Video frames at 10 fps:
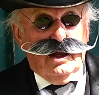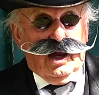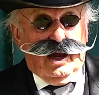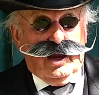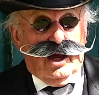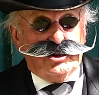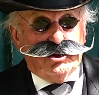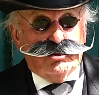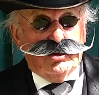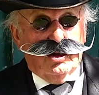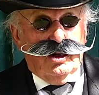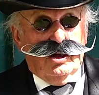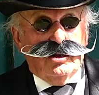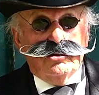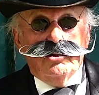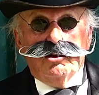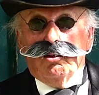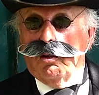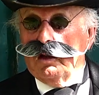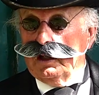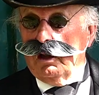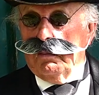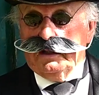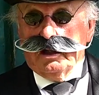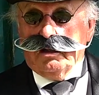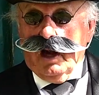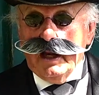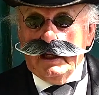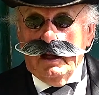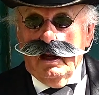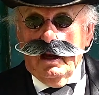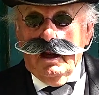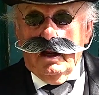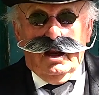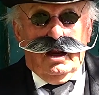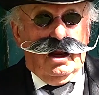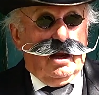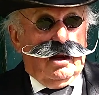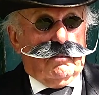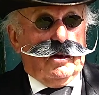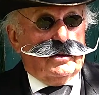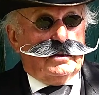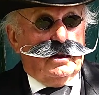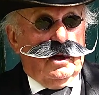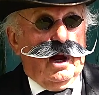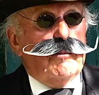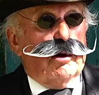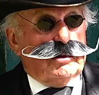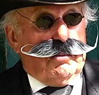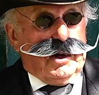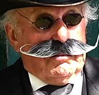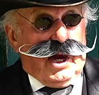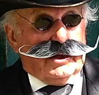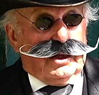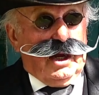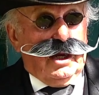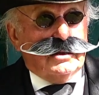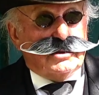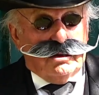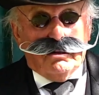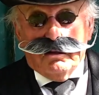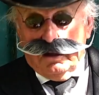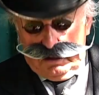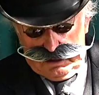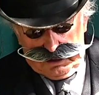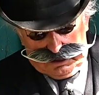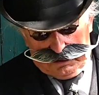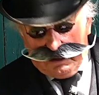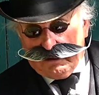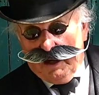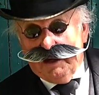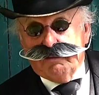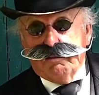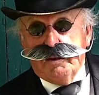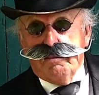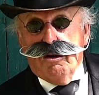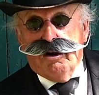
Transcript: and I shall do a little bit of crying. But I'm not going to bring my hanky, so the crying will be